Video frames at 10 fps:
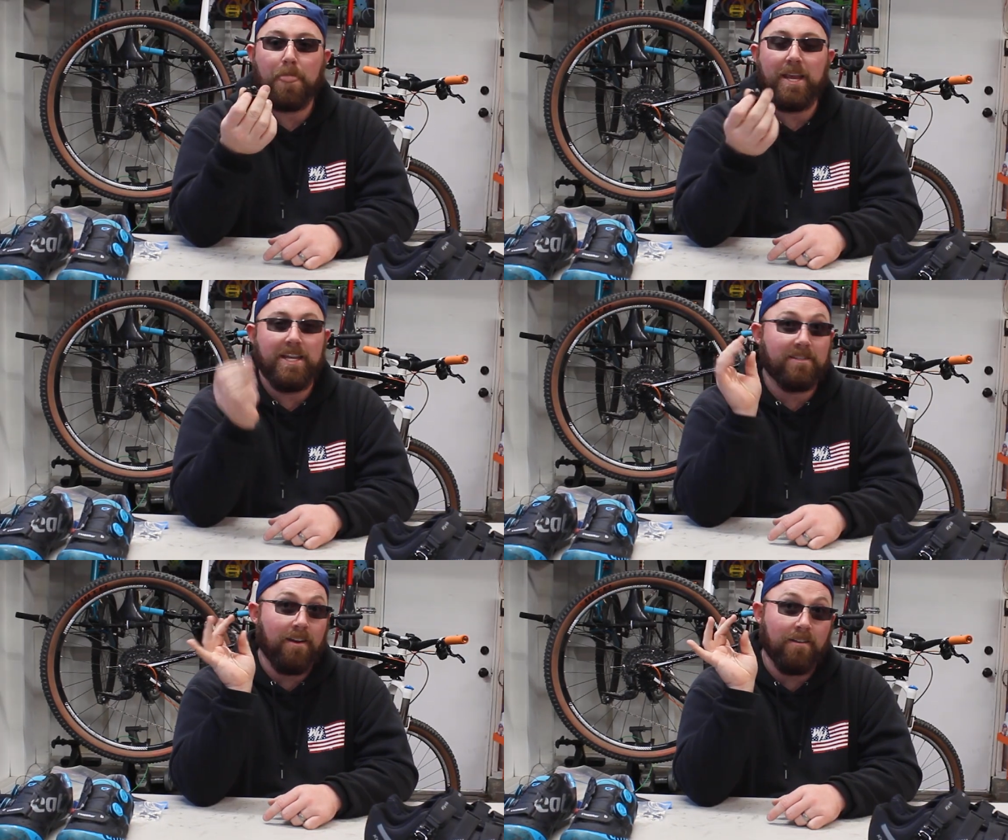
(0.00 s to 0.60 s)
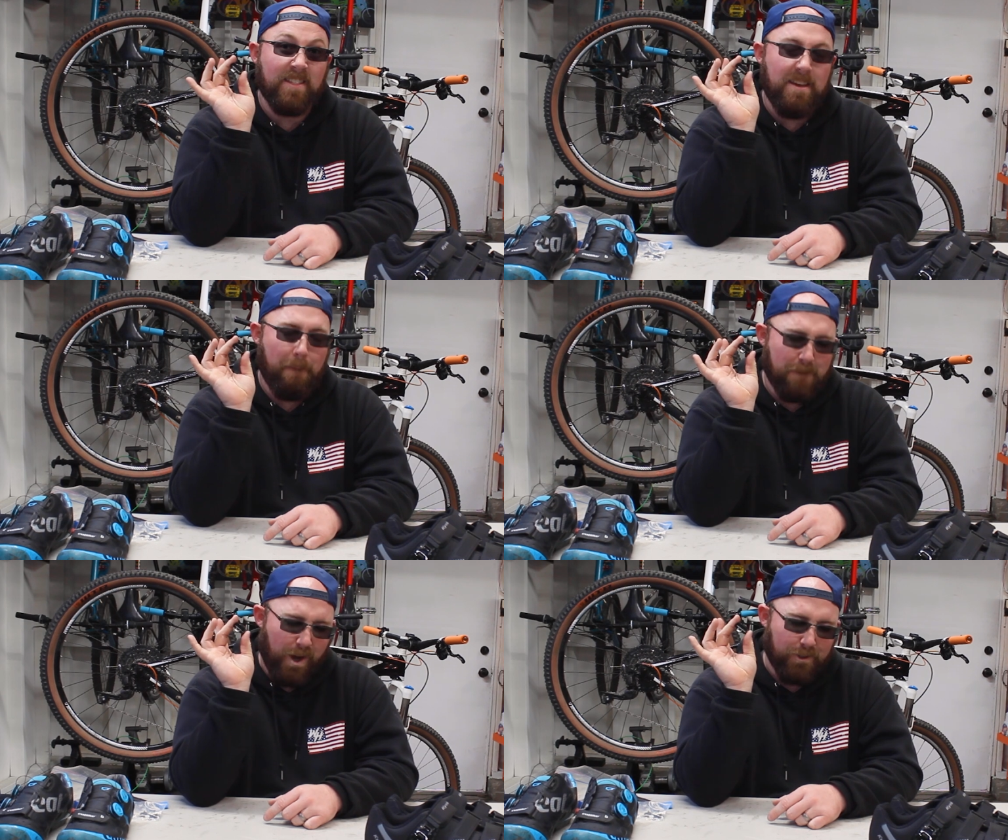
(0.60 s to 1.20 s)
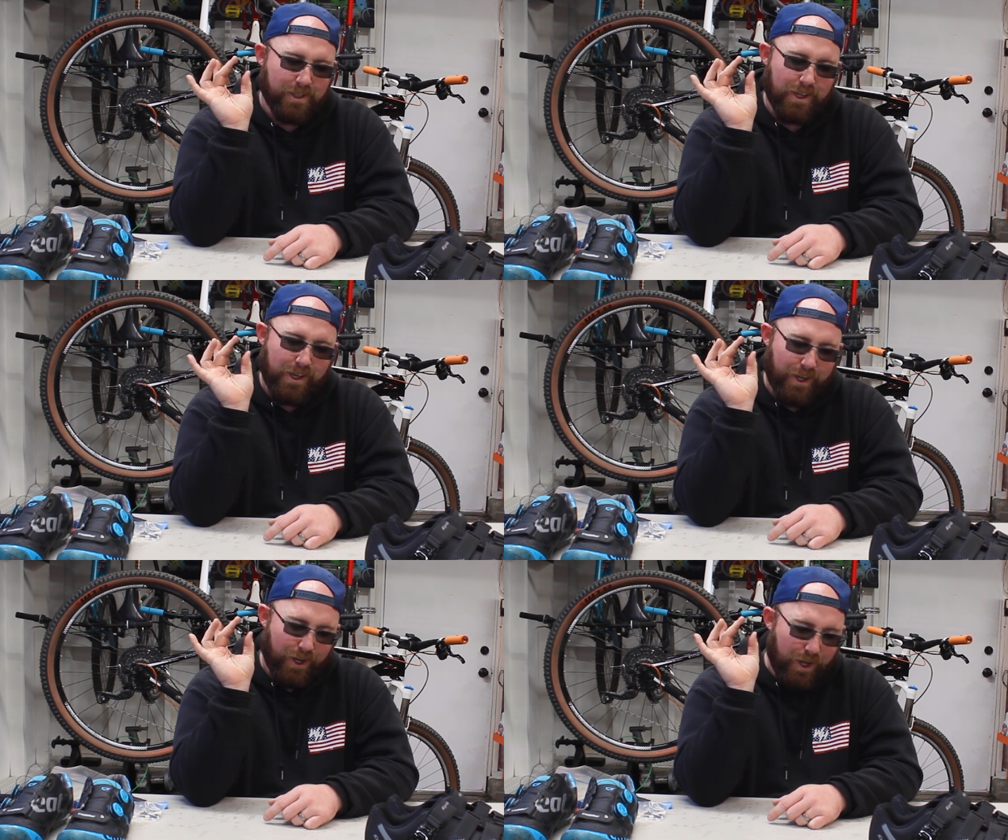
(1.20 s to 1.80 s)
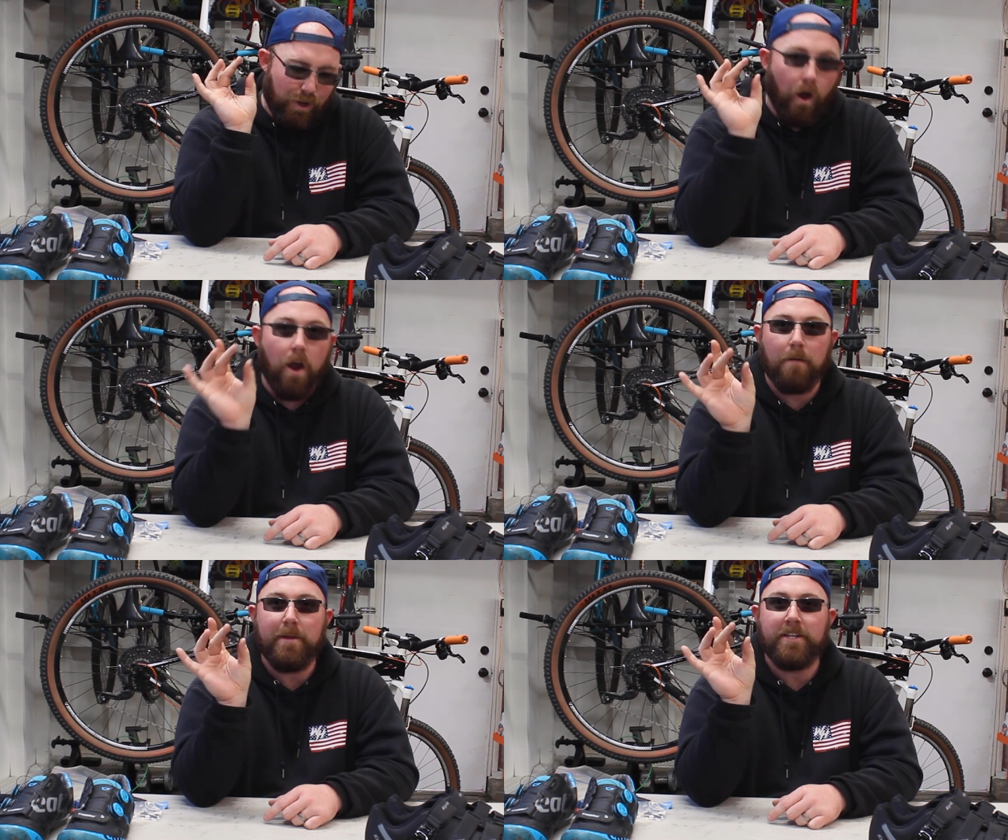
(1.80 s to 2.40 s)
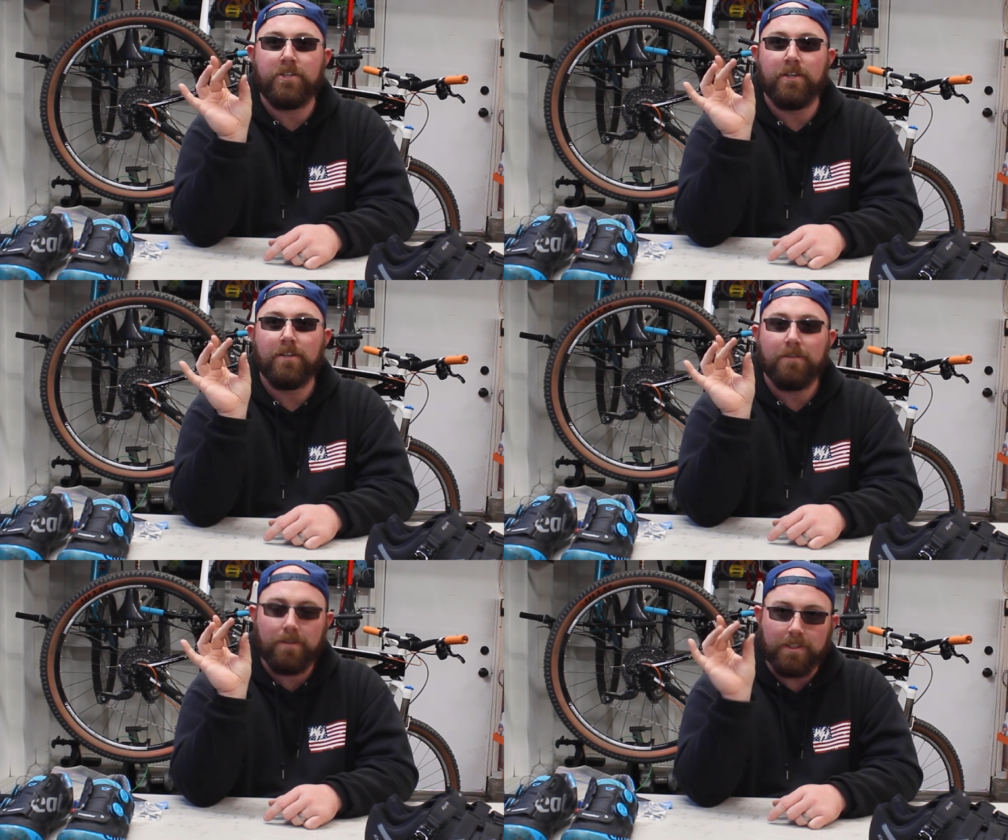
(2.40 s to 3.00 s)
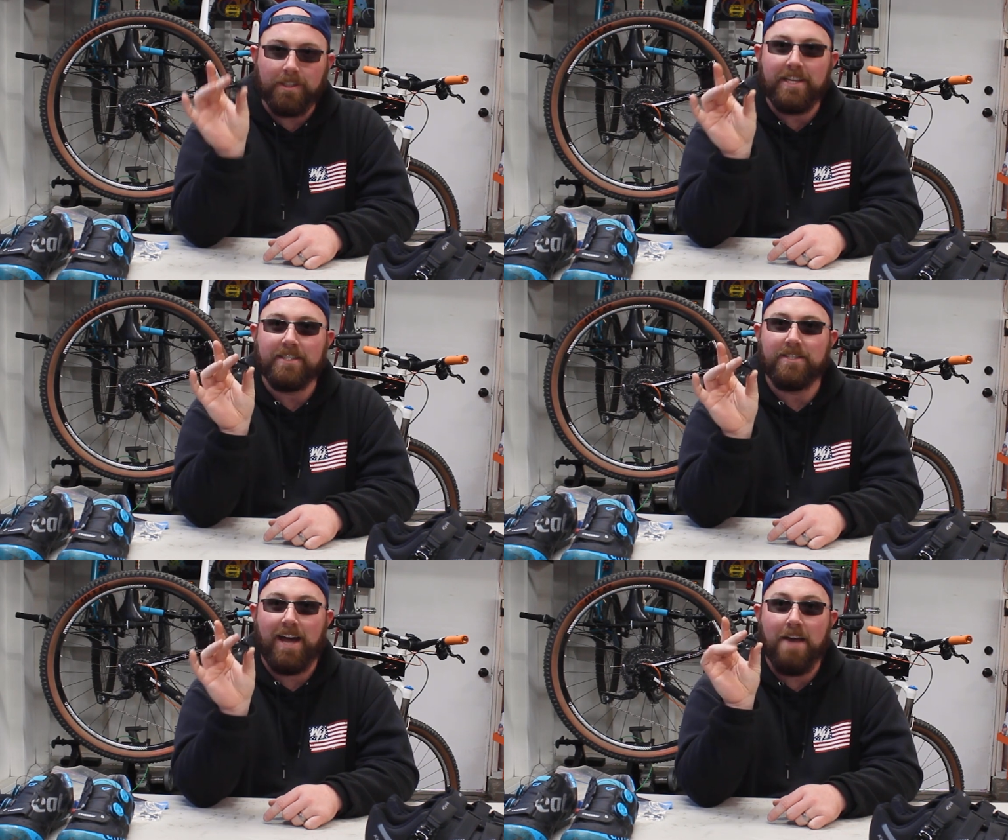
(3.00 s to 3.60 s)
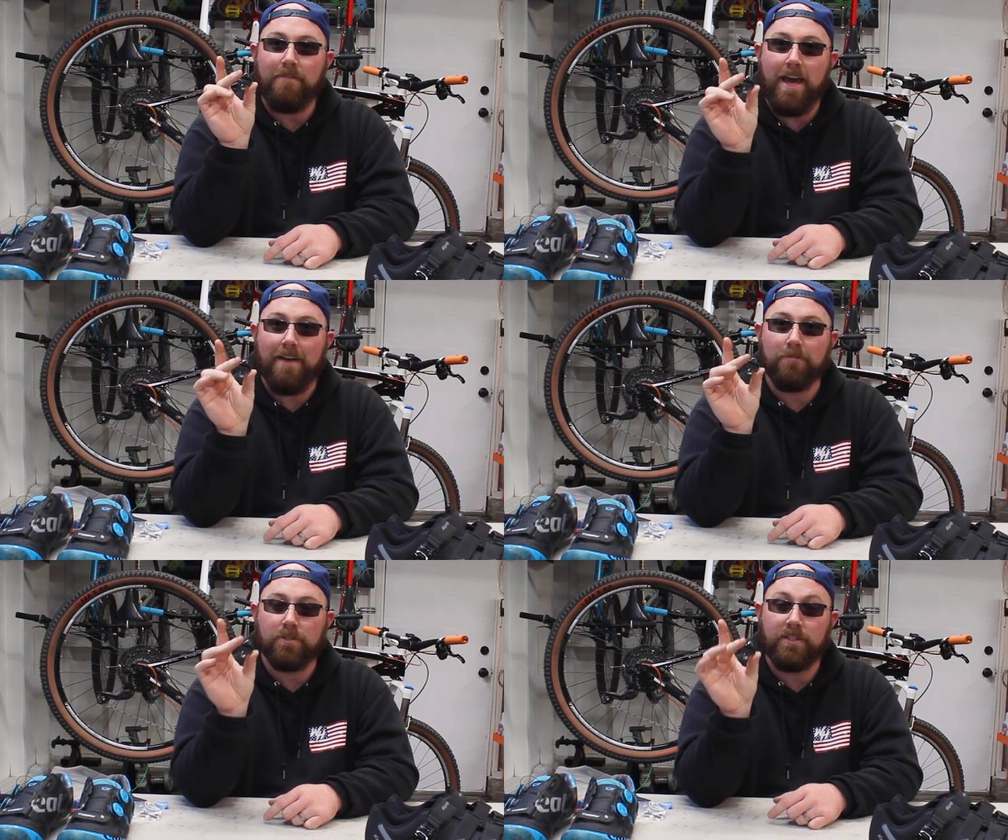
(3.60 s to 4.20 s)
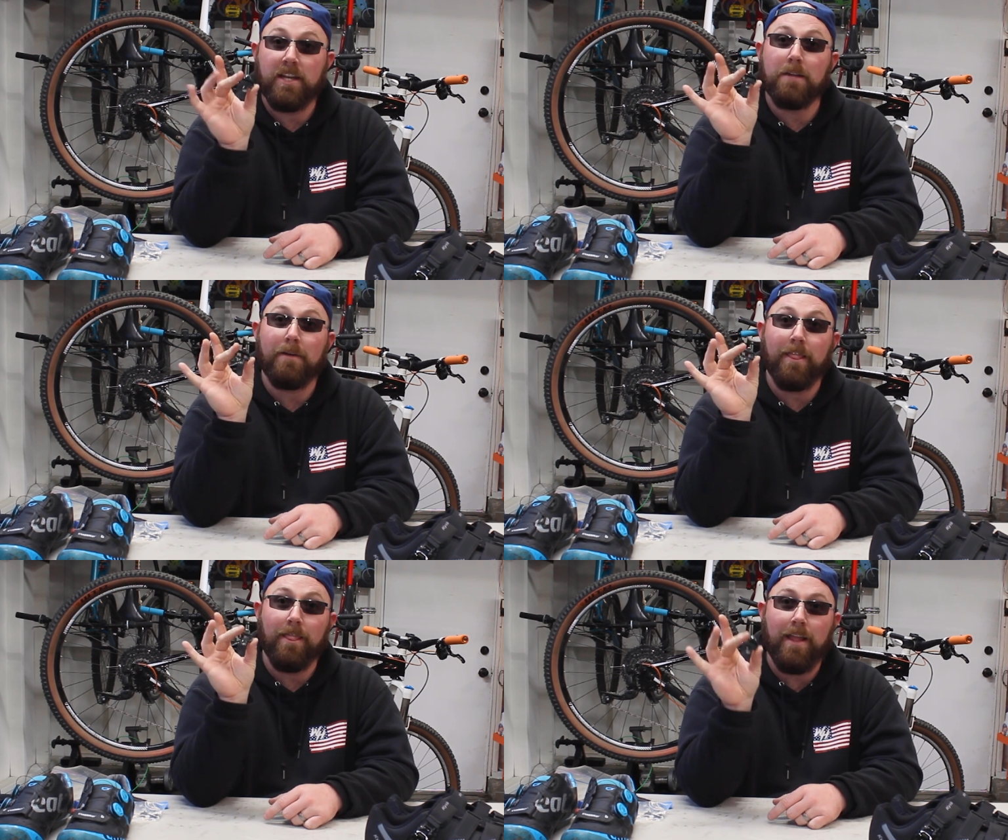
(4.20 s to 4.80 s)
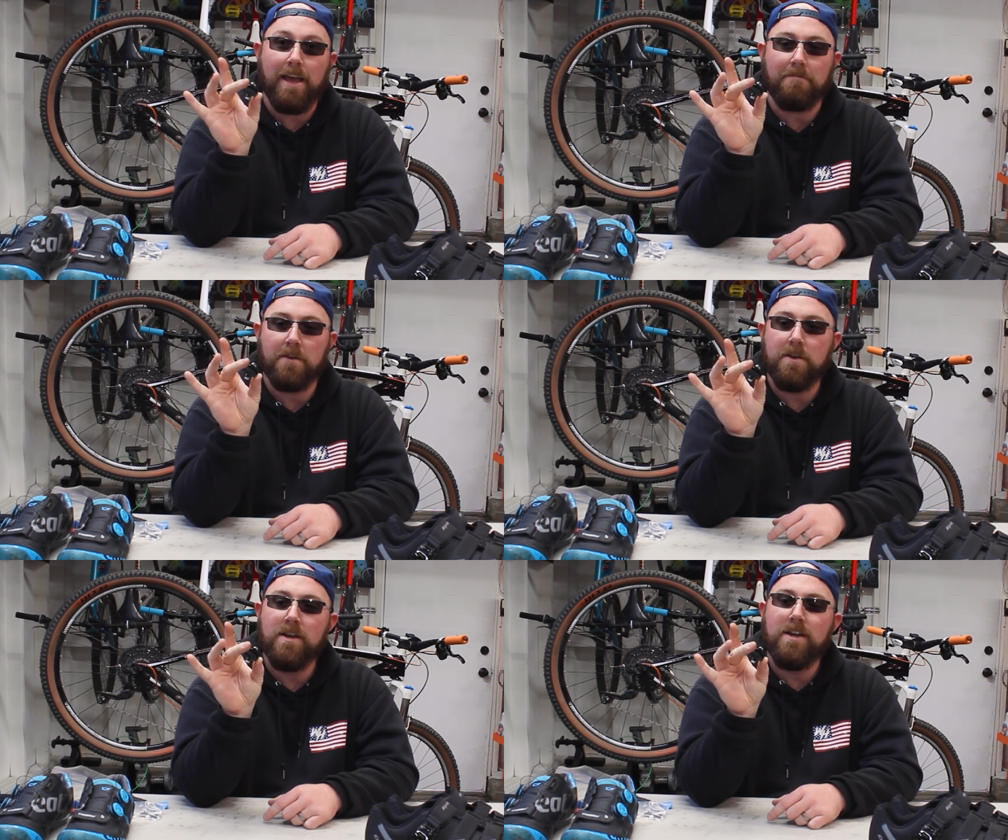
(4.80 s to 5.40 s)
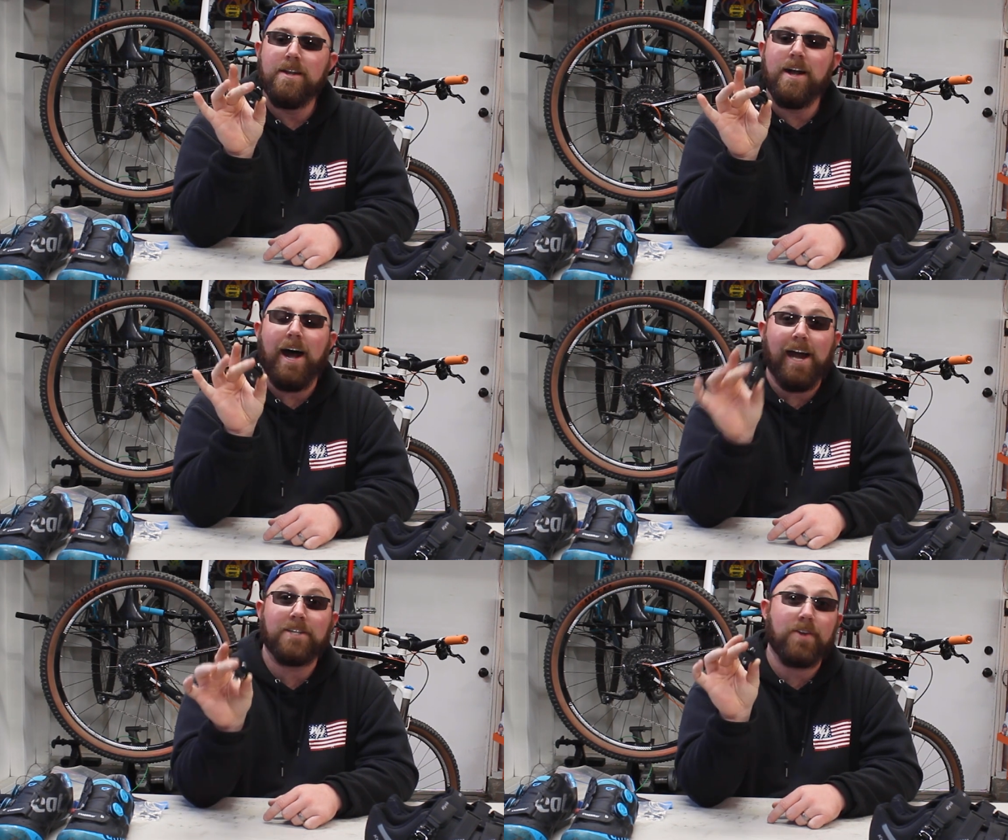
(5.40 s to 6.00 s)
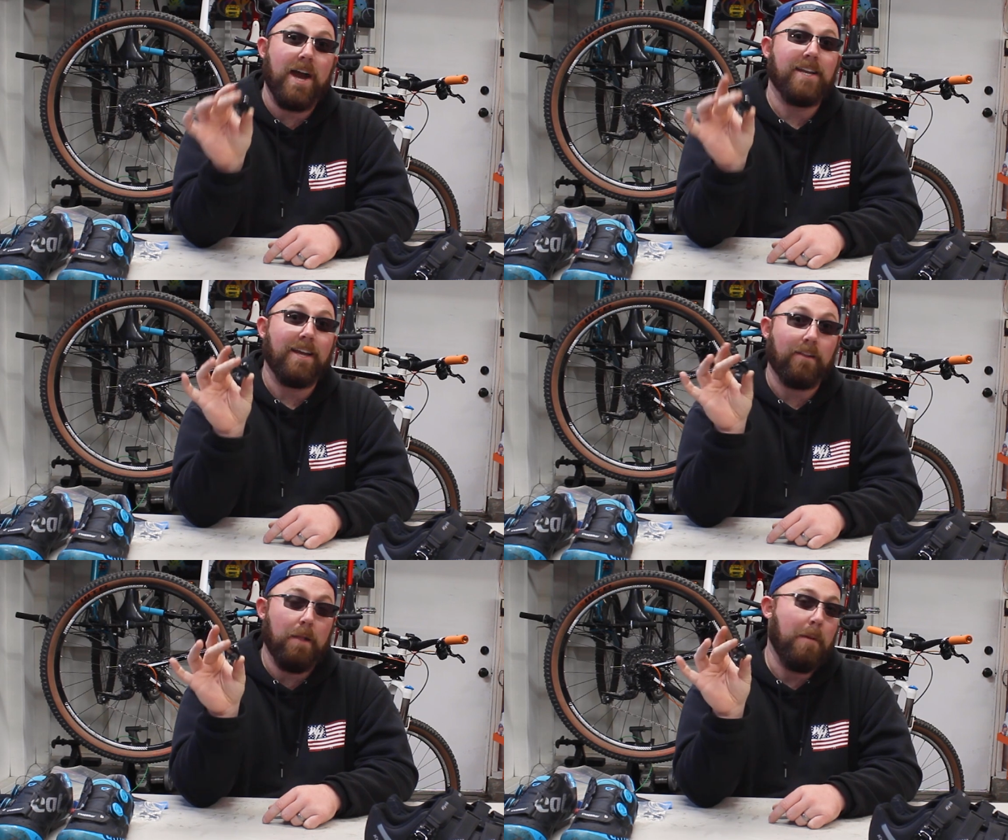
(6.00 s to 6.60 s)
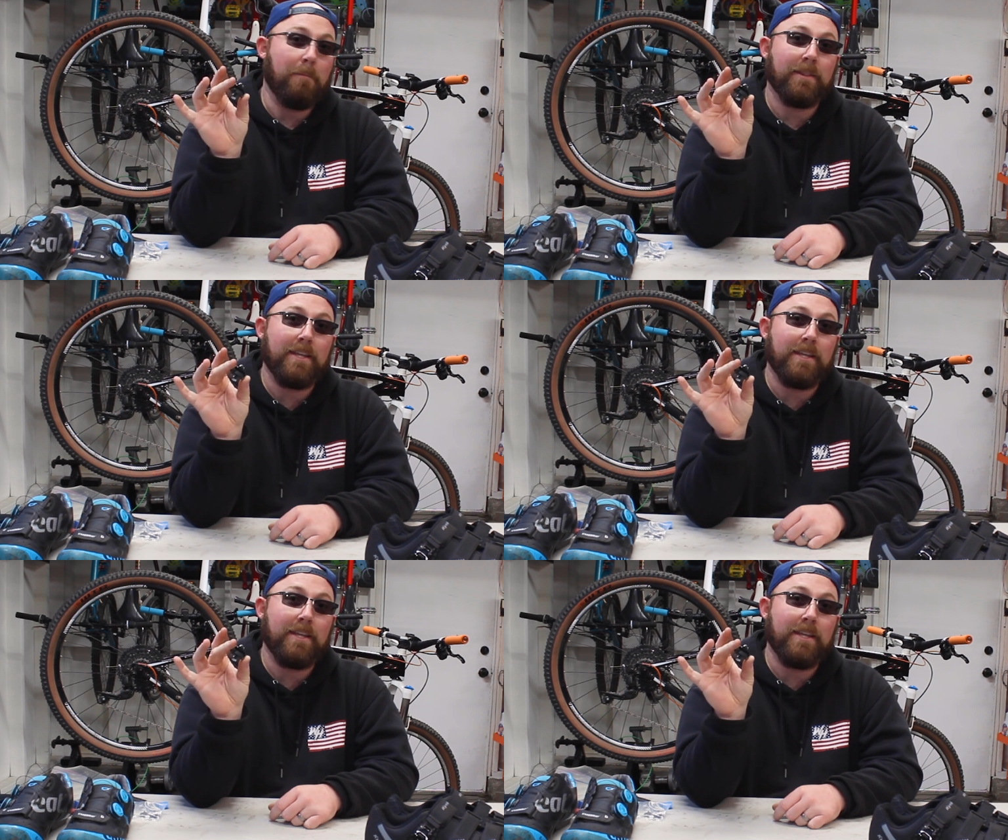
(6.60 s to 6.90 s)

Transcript: These are the most garbage cleats I've ever seen in my life. I tried to clip in with